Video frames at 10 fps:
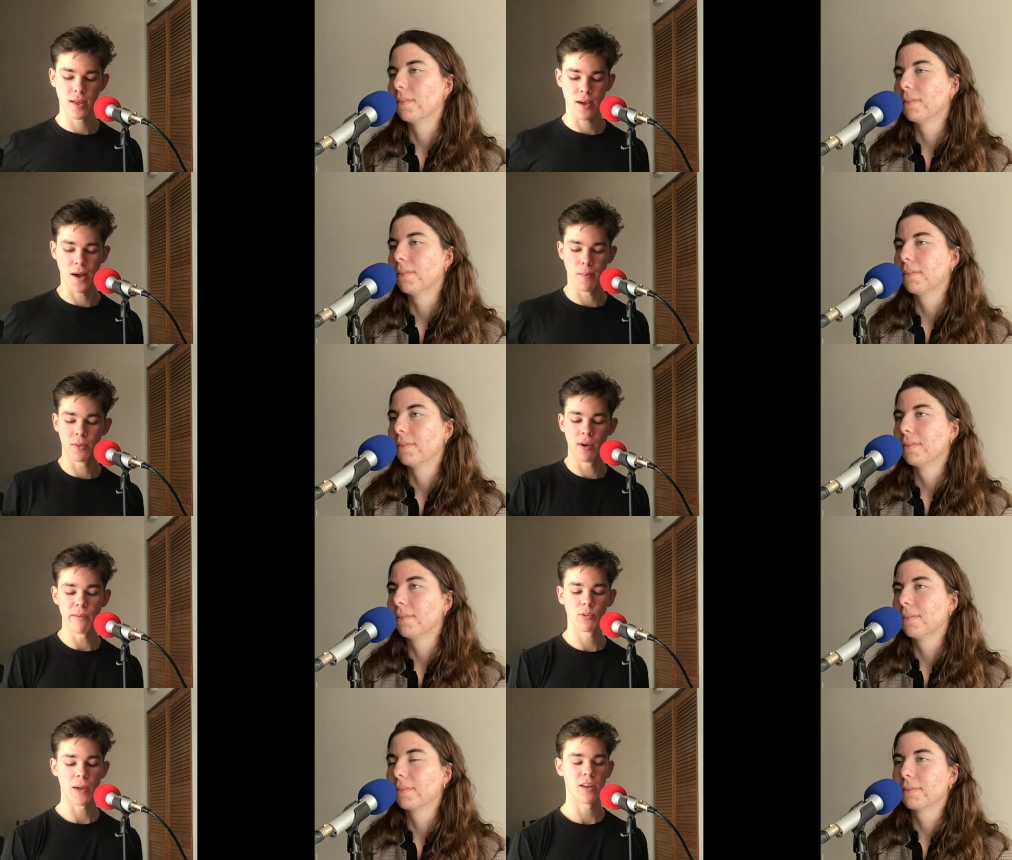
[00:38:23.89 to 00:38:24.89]
Speaker 1: Um, the
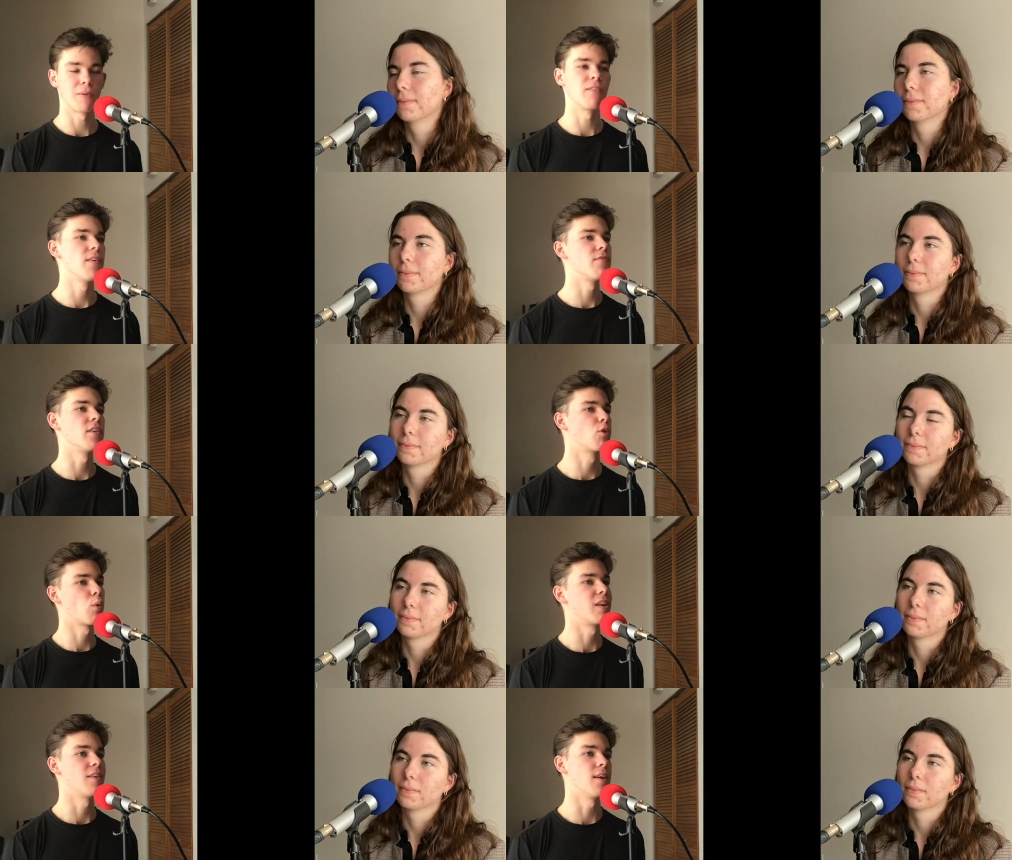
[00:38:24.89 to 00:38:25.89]
lifespan about 15 to
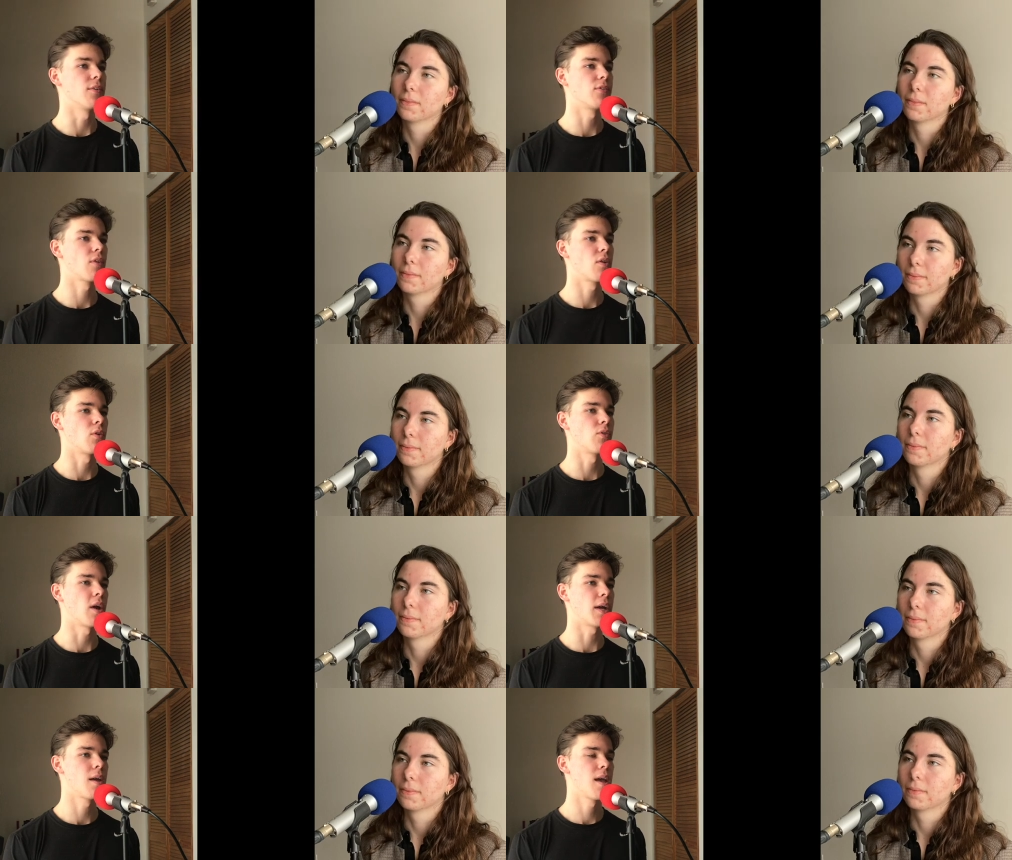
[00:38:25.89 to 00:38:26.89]
20 years. So it's
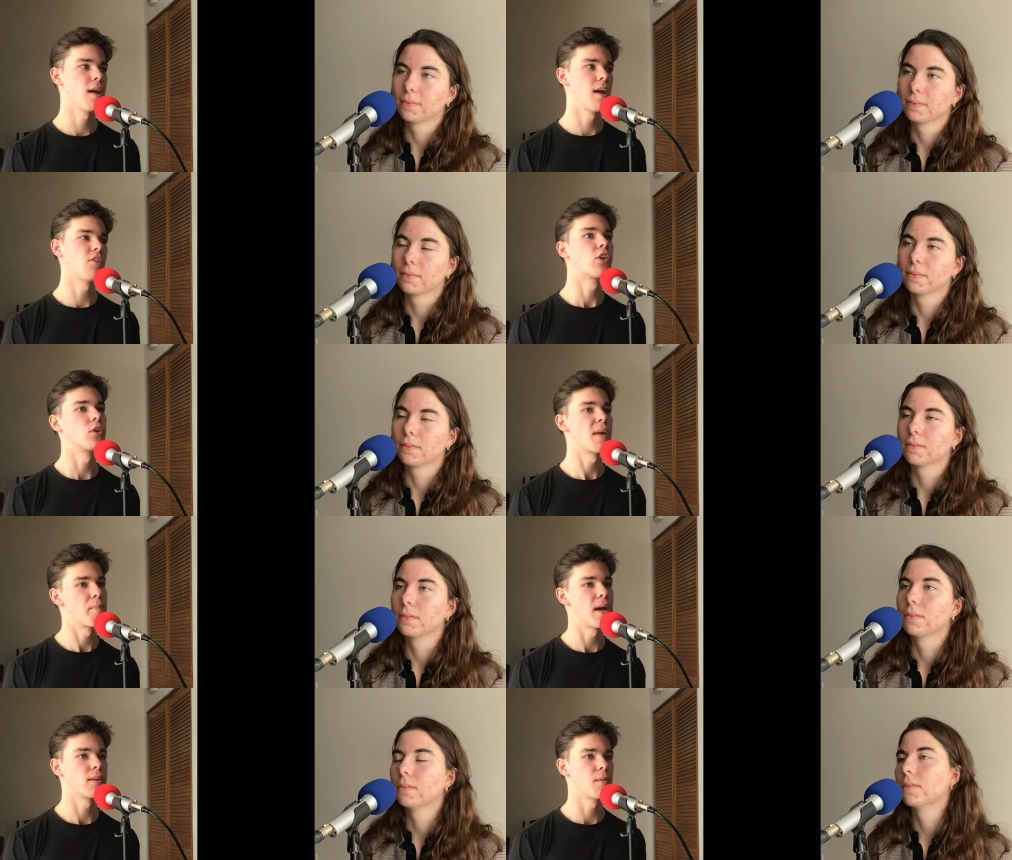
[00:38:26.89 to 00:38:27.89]
like, it's a good
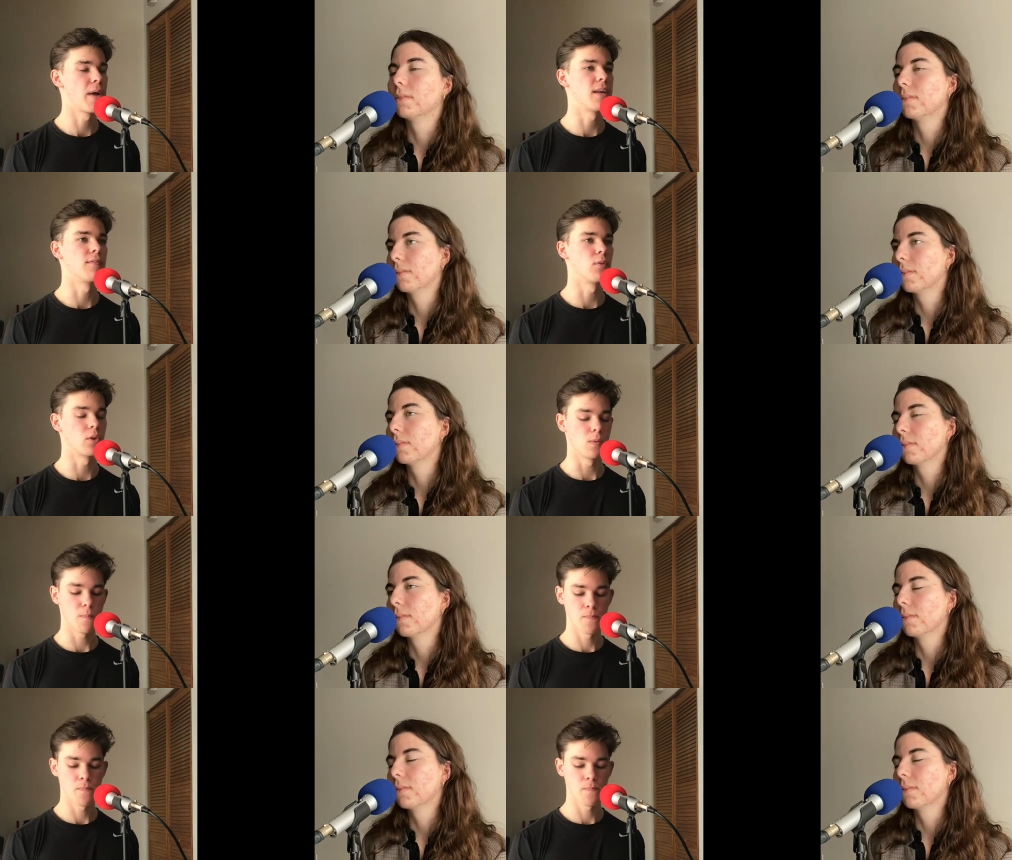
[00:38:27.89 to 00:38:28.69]
compa- companion for you.